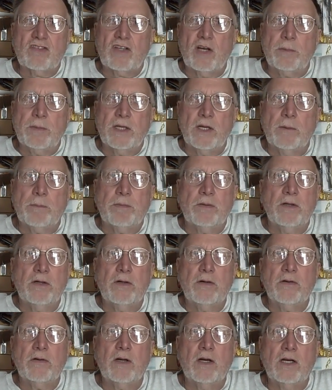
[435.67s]
coming up
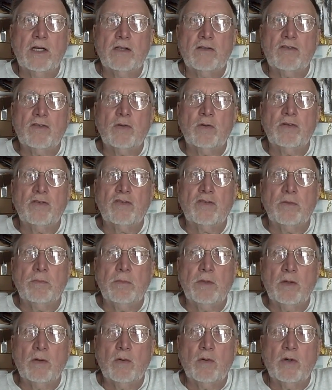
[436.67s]
here towards the
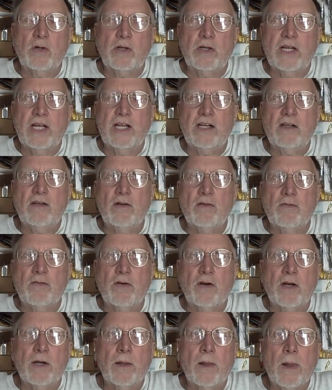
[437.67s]
middle or end
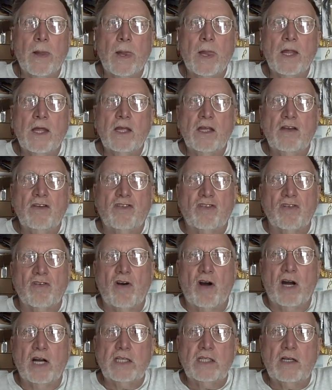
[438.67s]
of
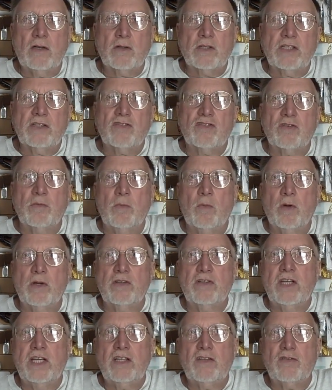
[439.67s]
July. I'll get some more
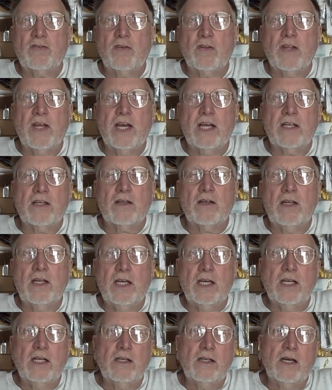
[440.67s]
dates for that,
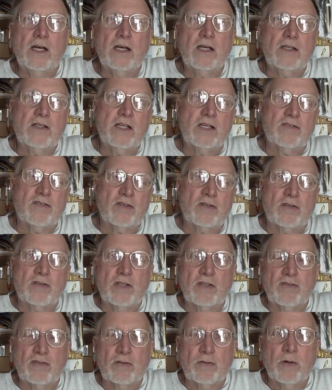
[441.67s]
and that's
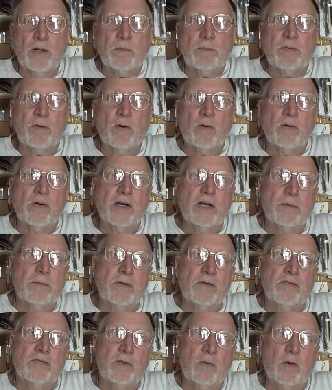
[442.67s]
a great
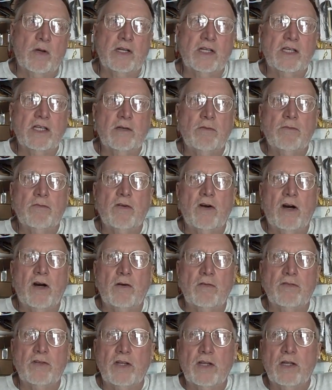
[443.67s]
program if you want to get
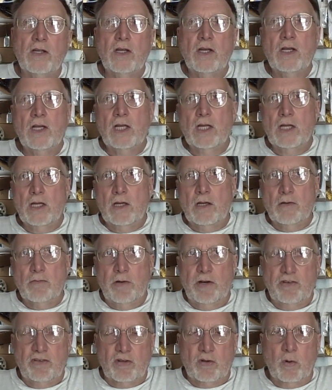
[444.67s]
involved.
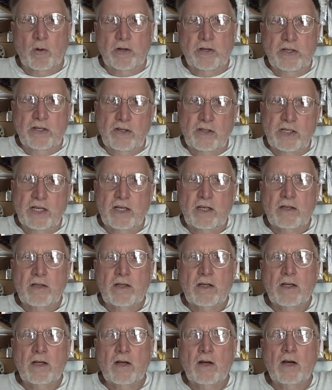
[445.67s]
Reggie Cornelia
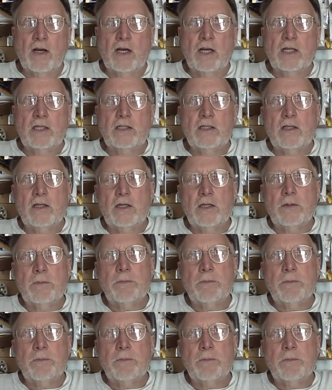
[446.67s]
and